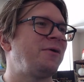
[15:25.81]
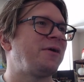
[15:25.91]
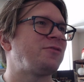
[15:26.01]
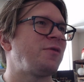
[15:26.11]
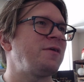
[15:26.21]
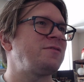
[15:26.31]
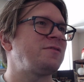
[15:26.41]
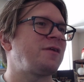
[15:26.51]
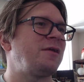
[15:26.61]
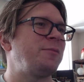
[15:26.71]
Okay, so this
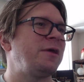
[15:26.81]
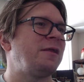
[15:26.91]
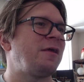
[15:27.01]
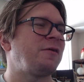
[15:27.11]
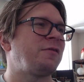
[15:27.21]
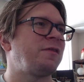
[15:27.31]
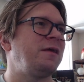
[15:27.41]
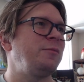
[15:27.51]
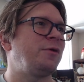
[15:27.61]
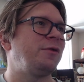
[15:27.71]
is going to be another
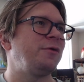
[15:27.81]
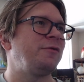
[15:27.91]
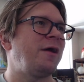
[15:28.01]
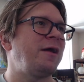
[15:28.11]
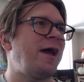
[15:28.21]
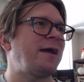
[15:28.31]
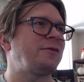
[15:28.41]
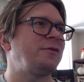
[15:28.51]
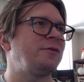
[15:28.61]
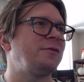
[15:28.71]
theme clue, right?
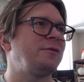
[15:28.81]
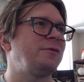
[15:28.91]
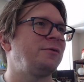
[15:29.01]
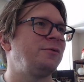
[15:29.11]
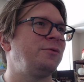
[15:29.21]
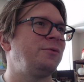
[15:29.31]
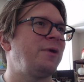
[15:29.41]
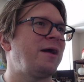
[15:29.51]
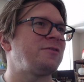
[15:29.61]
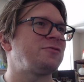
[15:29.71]
Actor who
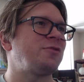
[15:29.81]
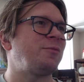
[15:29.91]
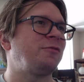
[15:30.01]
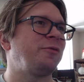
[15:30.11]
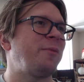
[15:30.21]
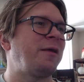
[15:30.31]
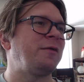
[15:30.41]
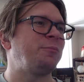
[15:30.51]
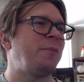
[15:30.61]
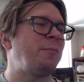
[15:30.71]
has trouble
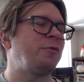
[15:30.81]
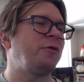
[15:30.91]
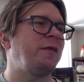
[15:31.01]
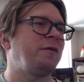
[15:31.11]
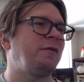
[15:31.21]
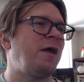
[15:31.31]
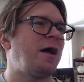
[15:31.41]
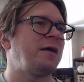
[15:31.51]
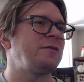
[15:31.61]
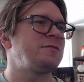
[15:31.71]
remembering their
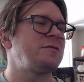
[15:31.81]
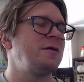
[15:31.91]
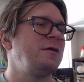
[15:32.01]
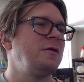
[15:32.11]
lines.